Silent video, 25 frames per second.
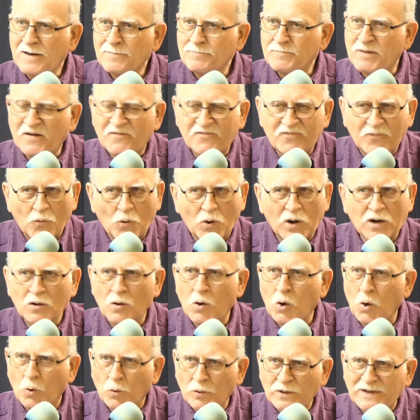before a
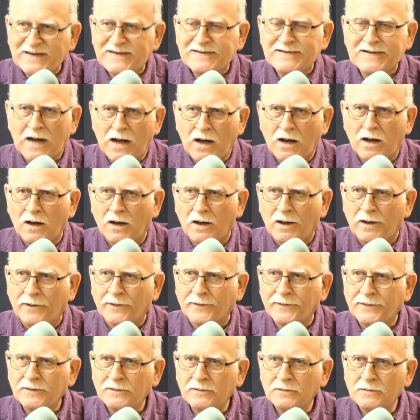holy God,
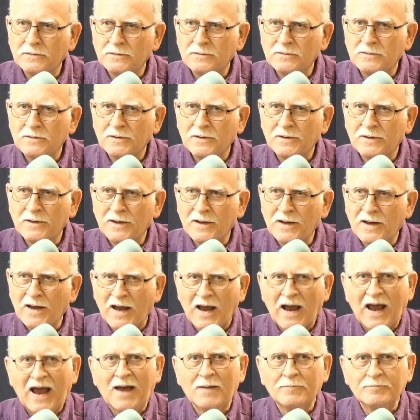
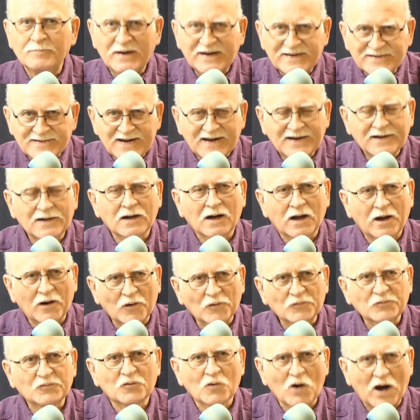and be
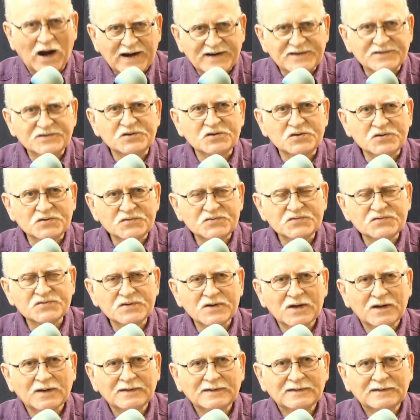declared righteous.
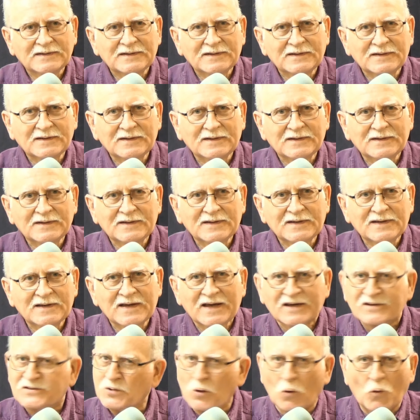
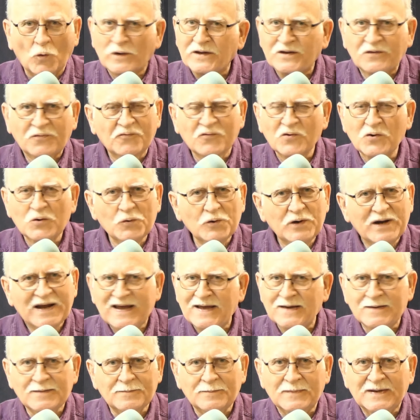It's only through
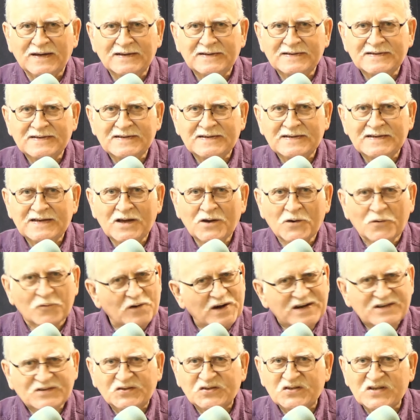Him,
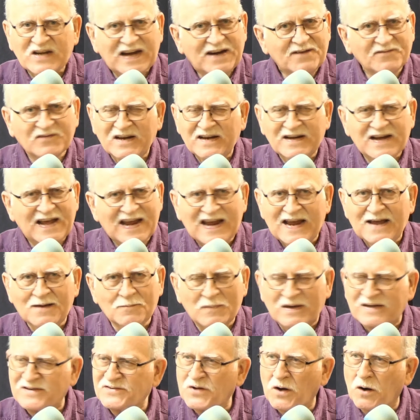receiving
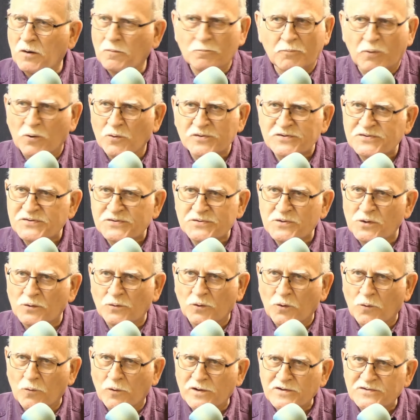Him as our personal
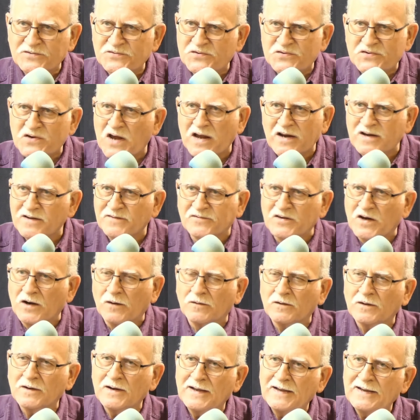Lord and Savior.
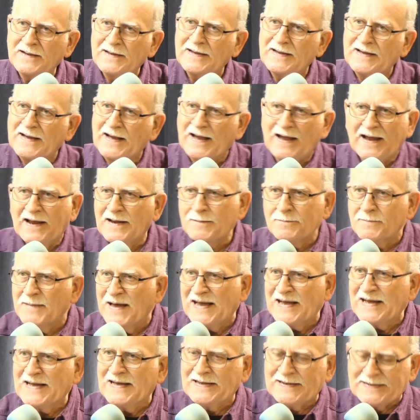
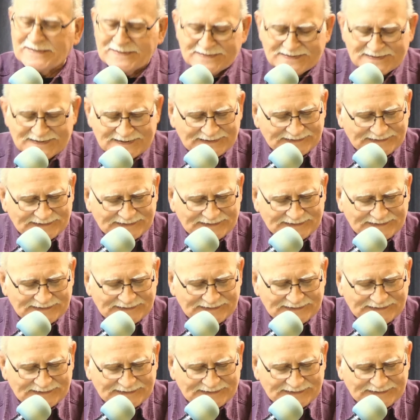Amen.